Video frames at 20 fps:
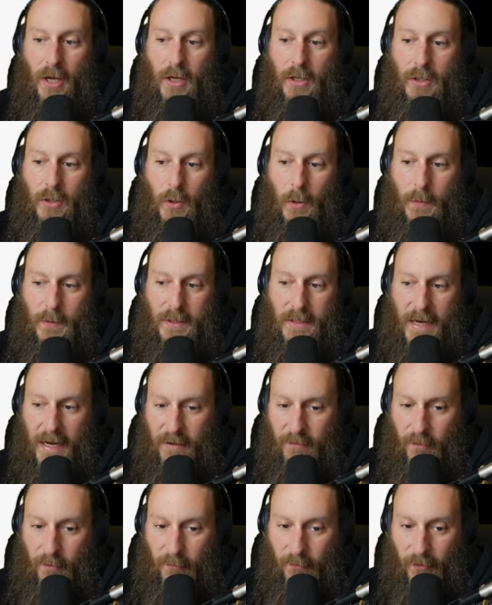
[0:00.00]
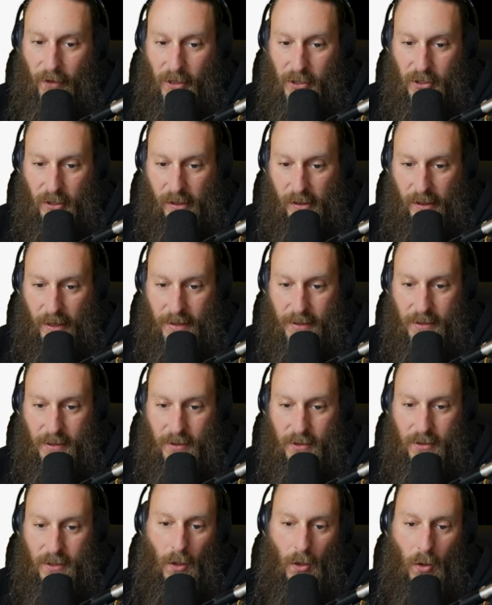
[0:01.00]
to abstain from fleshly
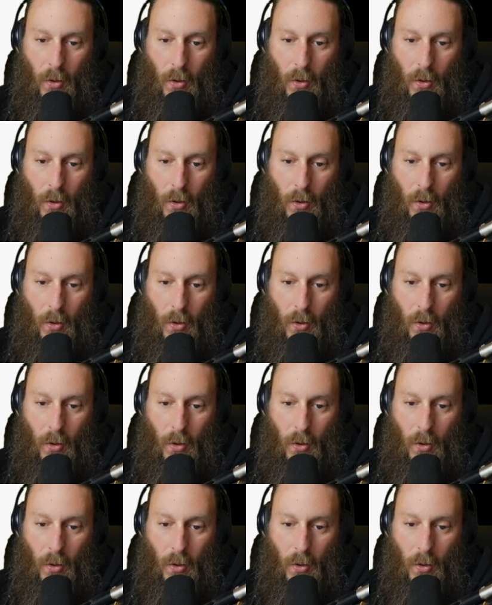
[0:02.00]
lusts,